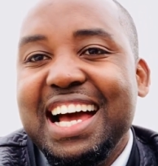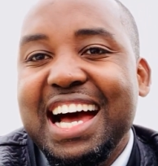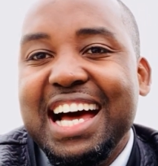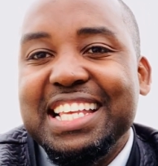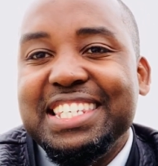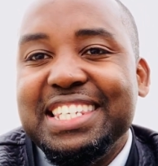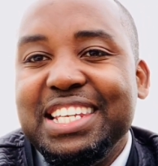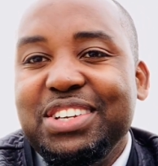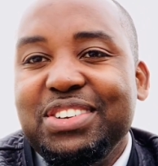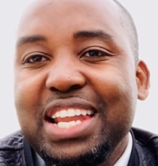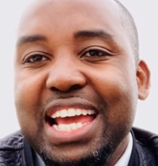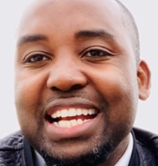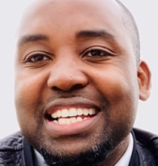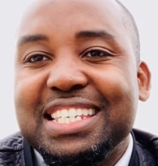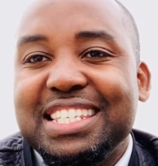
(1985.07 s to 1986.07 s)
I'll see you
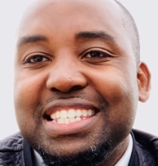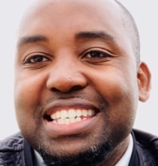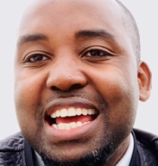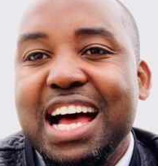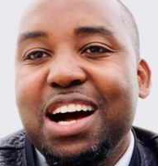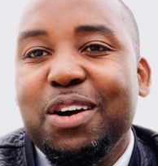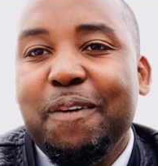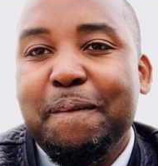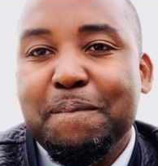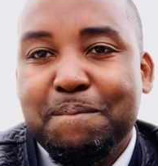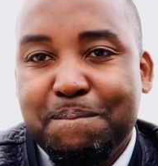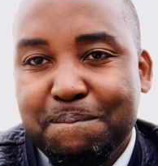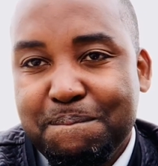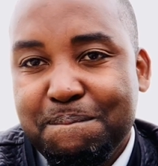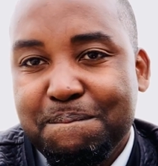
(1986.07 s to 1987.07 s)
next. Ciao.
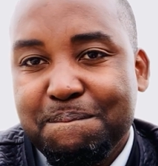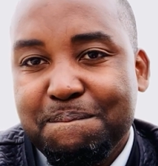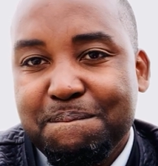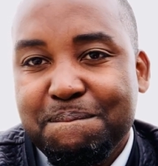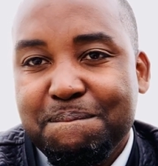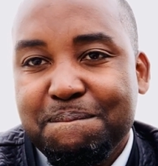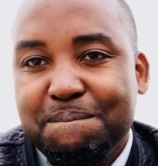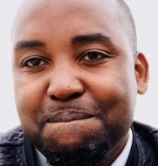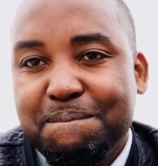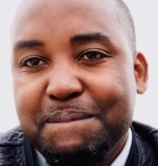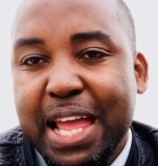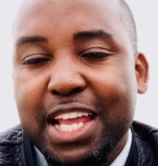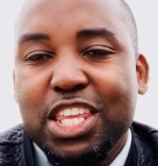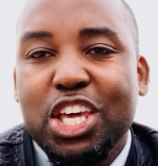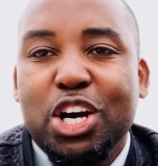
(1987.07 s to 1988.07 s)

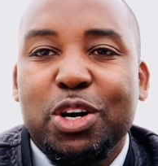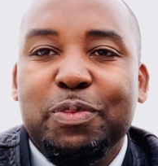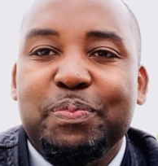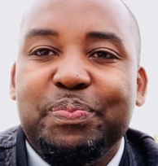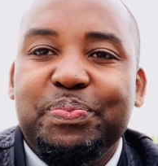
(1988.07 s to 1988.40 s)
Thank you.